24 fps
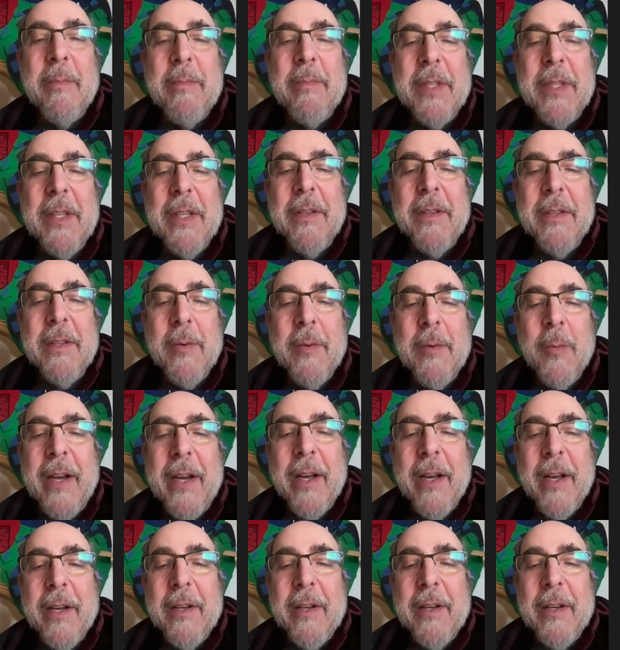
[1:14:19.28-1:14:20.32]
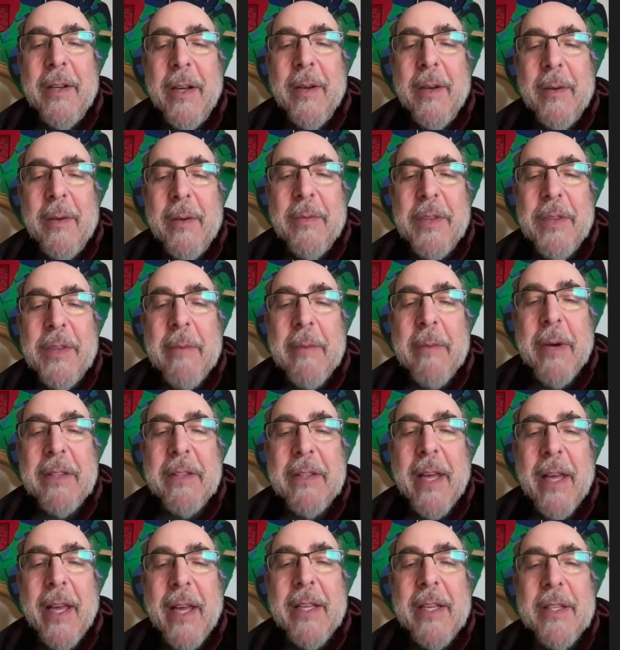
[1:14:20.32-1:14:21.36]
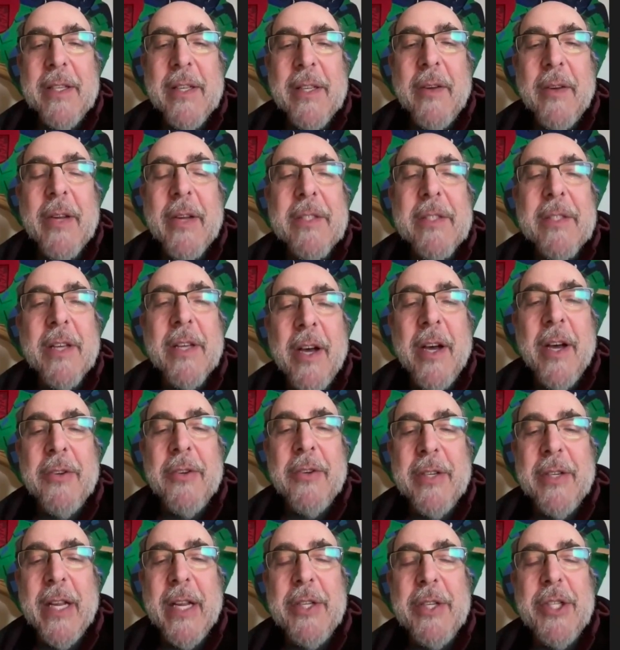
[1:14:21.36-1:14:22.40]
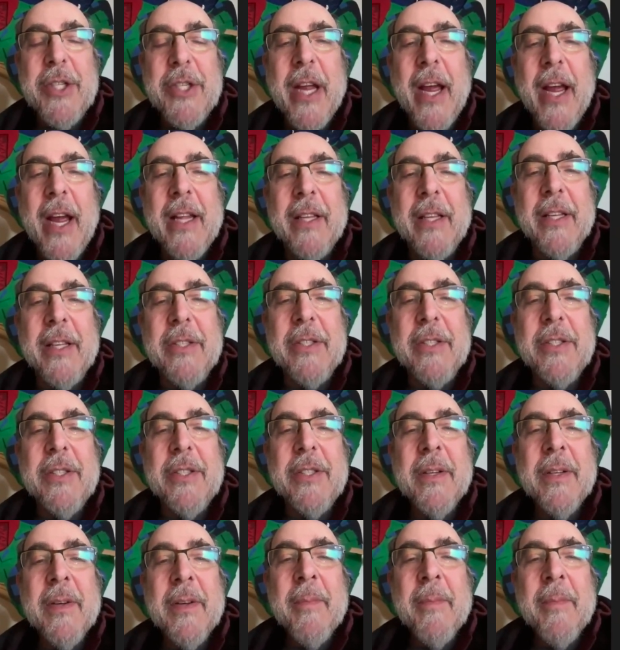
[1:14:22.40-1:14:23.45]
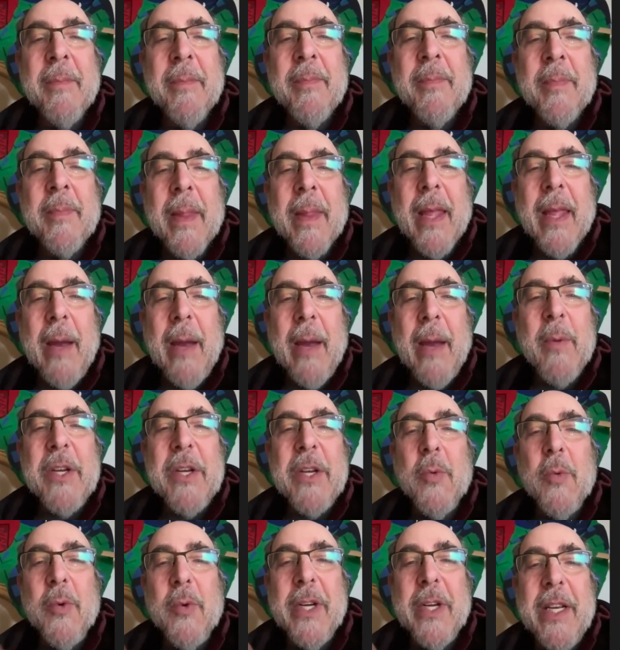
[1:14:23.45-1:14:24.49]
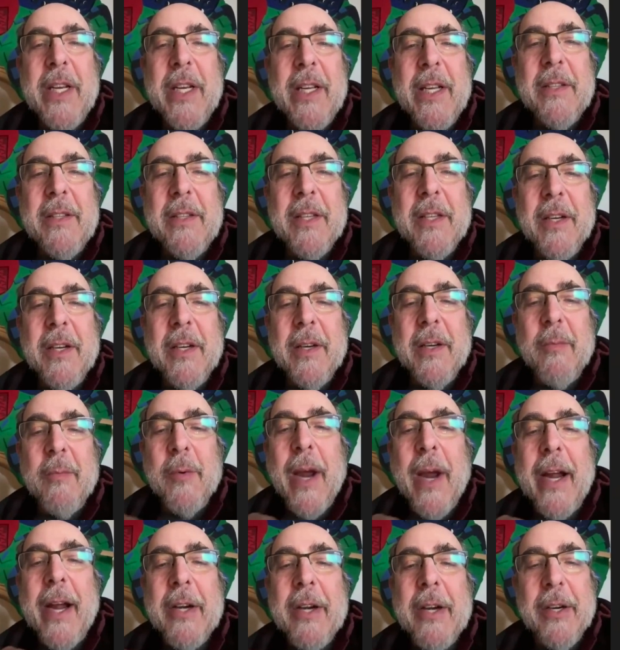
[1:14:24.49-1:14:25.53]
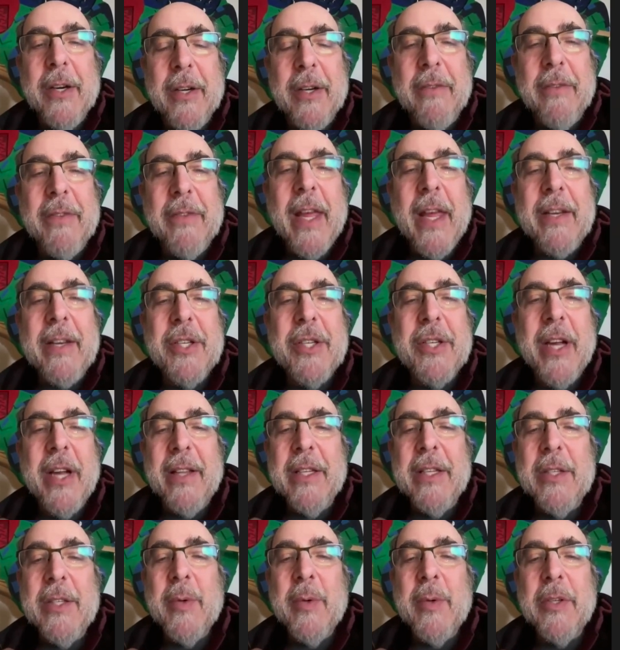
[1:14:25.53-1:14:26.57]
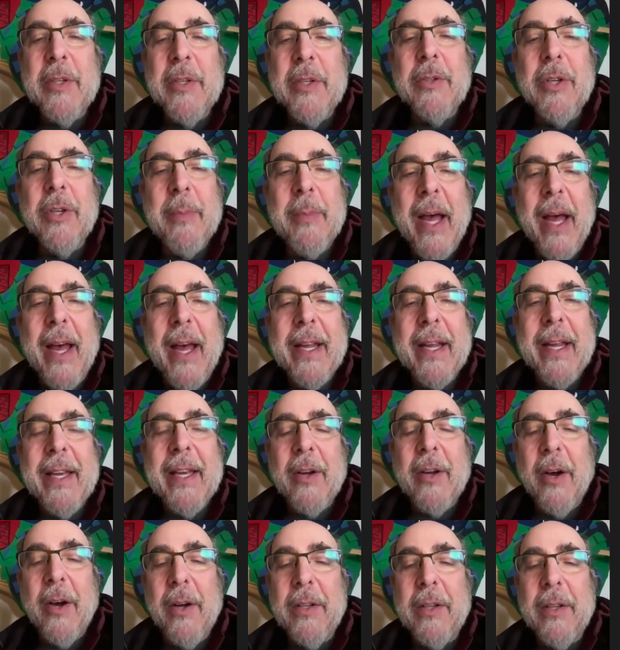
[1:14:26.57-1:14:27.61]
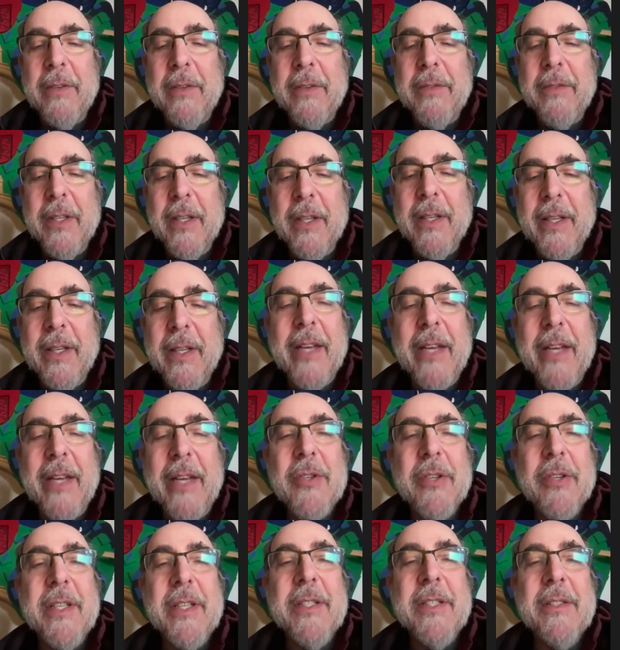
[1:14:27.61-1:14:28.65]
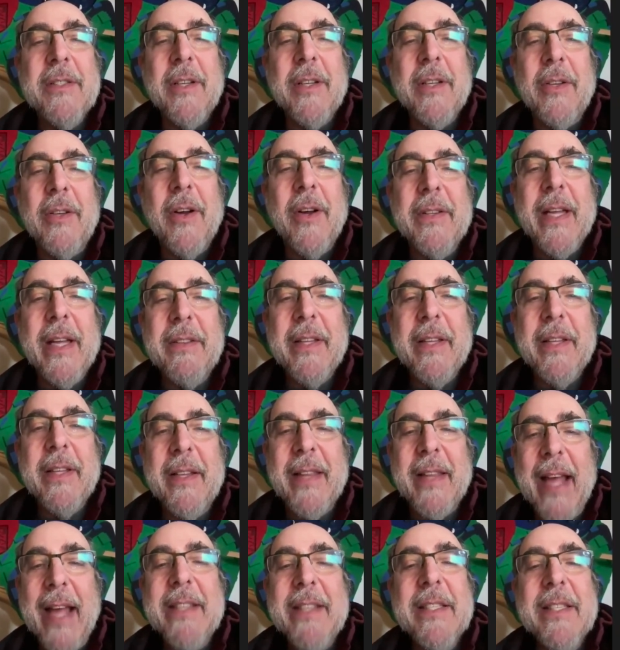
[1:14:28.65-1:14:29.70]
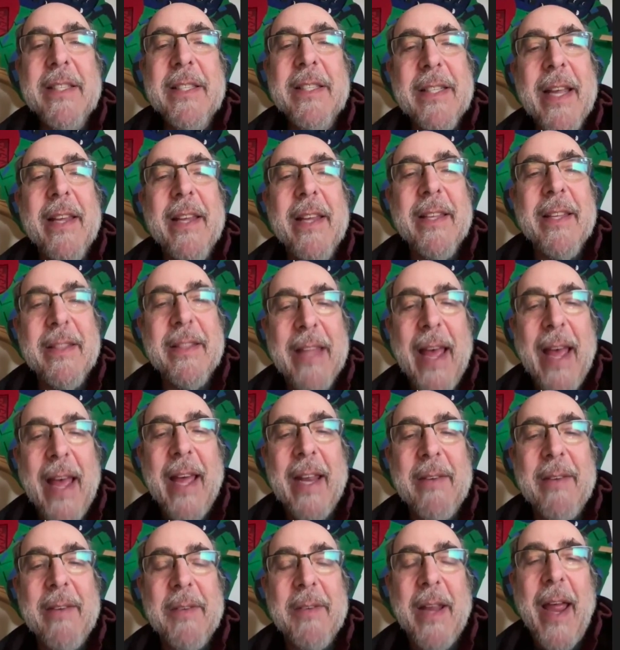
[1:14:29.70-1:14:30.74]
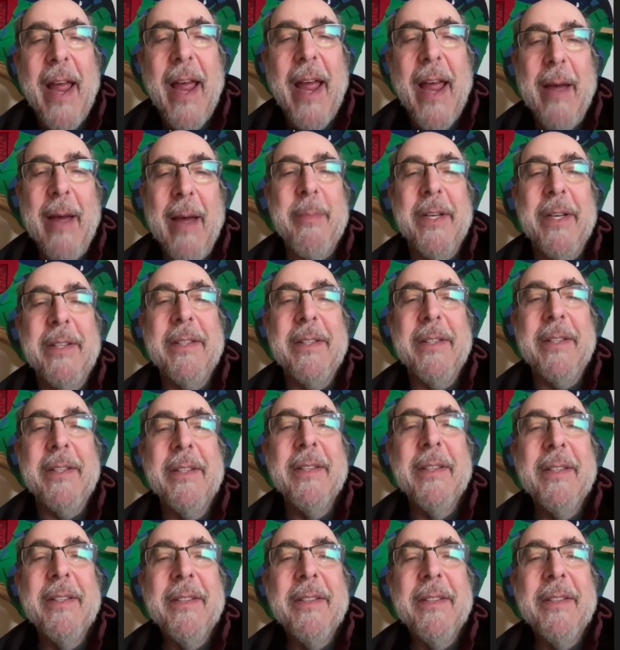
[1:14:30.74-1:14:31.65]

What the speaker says: the way to think about that is, okay, it's a 100-day challenge. And when you read the record of that challenge, when you look back at all of the entries along that thing, that's the day that happened.